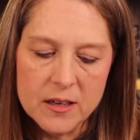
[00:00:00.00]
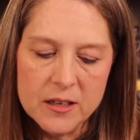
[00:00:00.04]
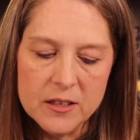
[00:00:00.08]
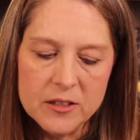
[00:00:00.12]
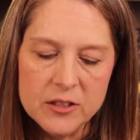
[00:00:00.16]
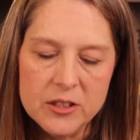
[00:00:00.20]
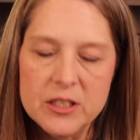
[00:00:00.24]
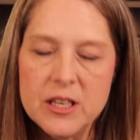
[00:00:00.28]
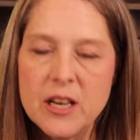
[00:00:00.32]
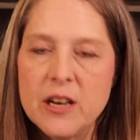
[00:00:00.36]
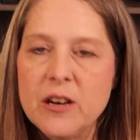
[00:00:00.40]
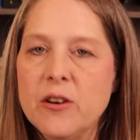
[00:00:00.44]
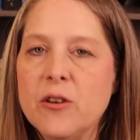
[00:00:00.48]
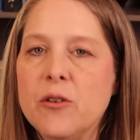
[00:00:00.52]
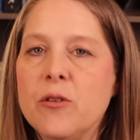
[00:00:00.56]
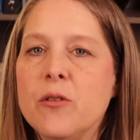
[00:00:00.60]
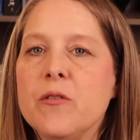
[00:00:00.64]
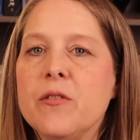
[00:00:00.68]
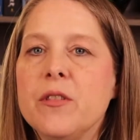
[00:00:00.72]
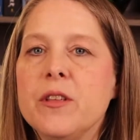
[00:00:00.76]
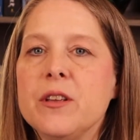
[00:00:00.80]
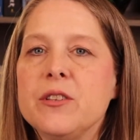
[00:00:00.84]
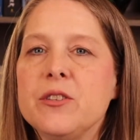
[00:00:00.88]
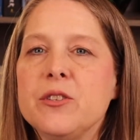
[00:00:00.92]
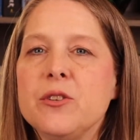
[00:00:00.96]
so
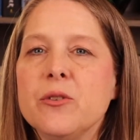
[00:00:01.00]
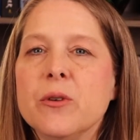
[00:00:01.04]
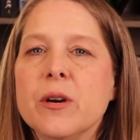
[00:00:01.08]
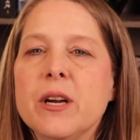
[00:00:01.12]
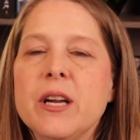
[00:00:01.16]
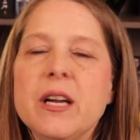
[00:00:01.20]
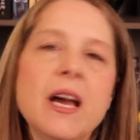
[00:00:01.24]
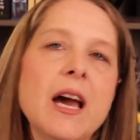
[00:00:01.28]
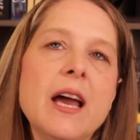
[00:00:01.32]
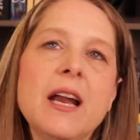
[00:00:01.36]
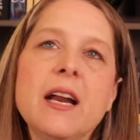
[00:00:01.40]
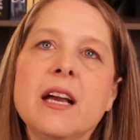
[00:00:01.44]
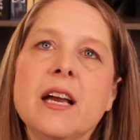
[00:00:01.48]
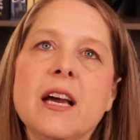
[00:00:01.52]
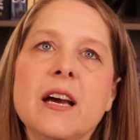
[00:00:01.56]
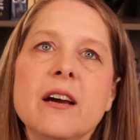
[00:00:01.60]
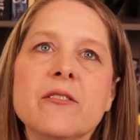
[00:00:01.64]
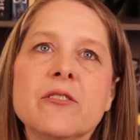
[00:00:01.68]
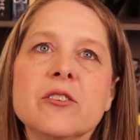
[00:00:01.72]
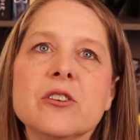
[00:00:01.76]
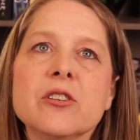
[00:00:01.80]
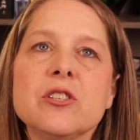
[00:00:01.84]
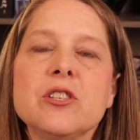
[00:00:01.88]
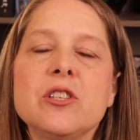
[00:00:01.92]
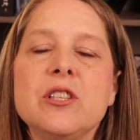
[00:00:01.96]
the story kind of
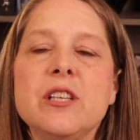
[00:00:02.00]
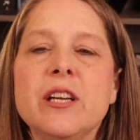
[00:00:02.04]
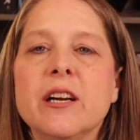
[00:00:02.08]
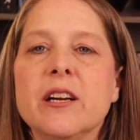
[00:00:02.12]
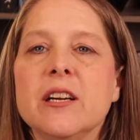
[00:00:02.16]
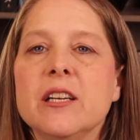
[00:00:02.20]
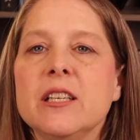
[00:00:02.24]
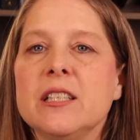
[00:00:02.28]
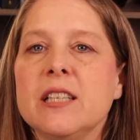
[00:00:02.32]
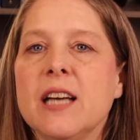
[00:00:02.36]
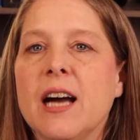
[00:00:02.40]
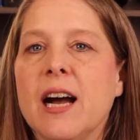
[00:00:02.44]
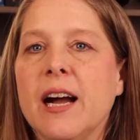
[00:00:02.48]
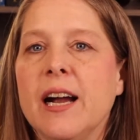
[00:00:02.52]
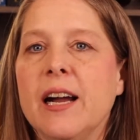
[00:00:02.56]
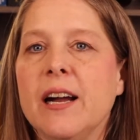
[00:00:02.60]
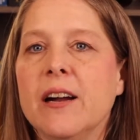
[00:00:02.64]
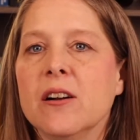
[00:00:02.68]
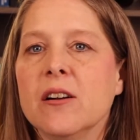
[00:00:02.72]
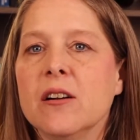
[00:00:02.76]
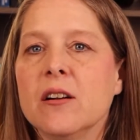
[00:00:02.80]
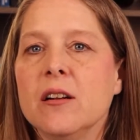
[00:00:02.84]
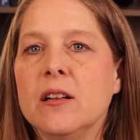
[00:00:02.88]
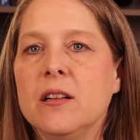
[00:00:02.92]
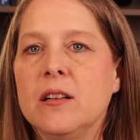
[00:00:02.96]
covers their
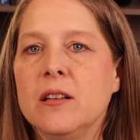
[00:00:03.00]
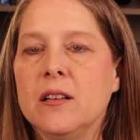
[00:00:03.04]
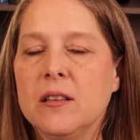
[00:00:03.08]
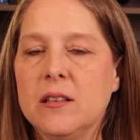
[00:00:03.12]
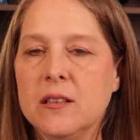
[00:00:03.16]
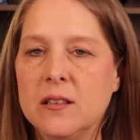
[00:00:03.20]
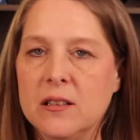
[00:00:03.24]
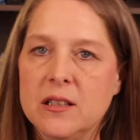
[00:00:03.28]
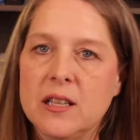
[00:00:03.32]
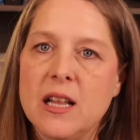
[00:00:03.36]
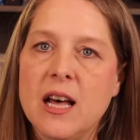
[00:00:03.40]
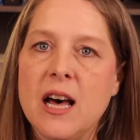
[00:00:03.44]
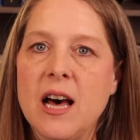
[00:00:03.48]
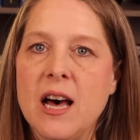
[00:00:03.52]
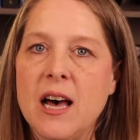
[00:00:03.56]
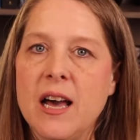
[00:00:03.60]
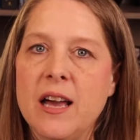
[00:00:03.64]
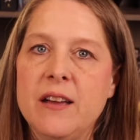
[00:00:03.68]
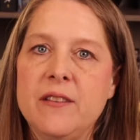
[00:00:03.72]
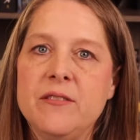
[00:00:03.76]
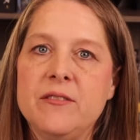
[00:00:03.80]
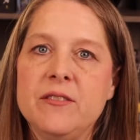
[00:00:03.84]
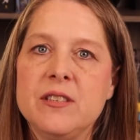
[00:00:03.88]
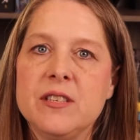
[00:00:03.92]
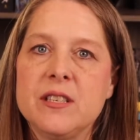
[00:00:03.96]
entire
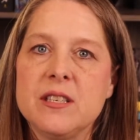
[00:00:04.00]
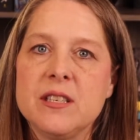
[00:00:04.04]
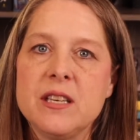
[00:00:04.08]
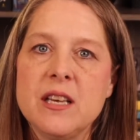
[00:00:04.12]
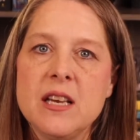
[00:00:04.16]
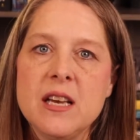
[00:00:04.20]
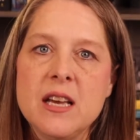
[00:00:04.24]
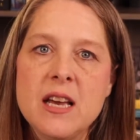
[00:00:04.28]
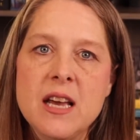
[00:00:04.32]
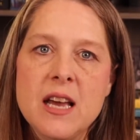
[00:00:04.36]
lives.